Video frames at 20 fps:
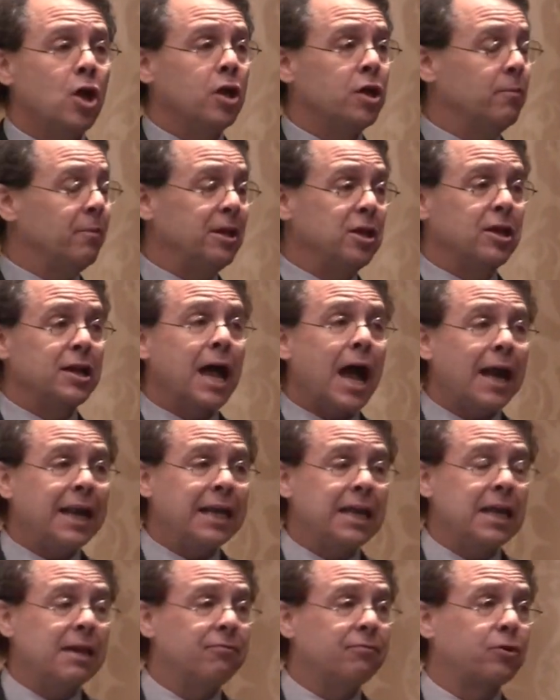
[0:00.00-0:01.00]
I mean, you got
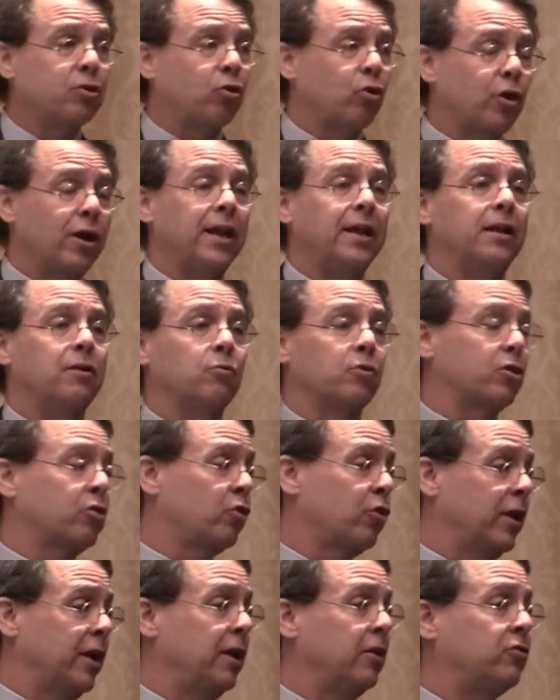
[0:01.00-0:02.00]
to give credit where
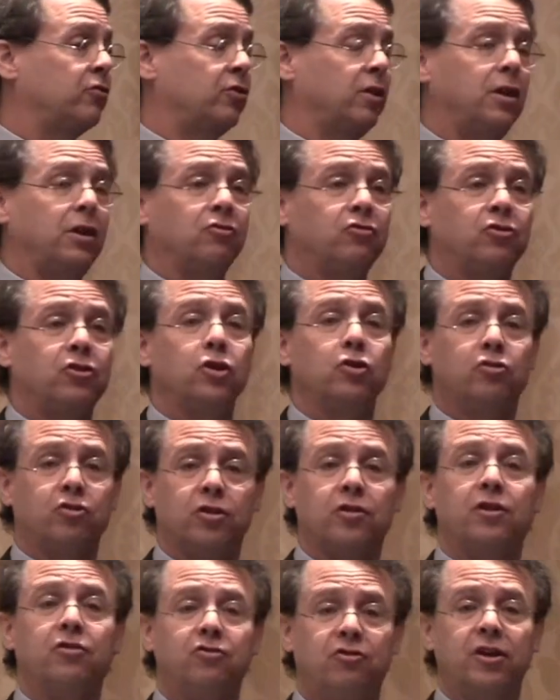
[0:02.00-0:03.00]
credit is due
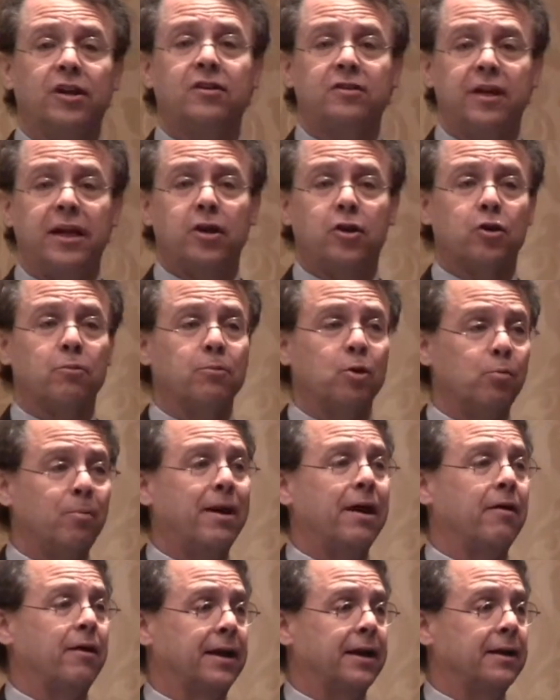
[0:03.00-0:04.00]
to this dictator
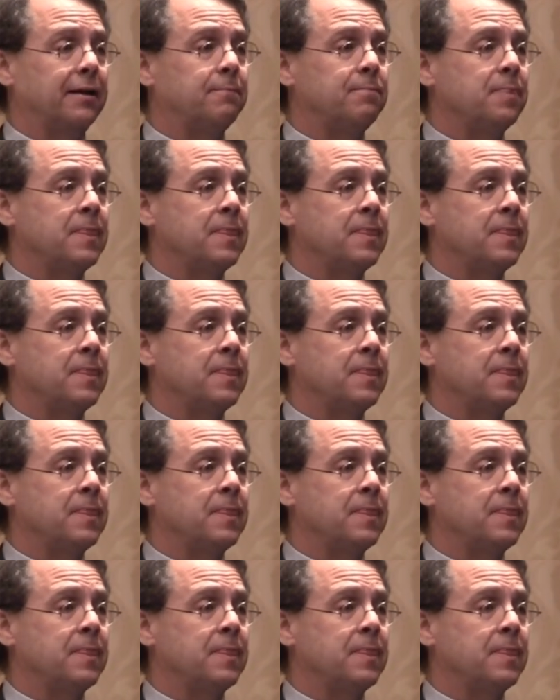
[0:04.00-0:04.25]
Mubarak.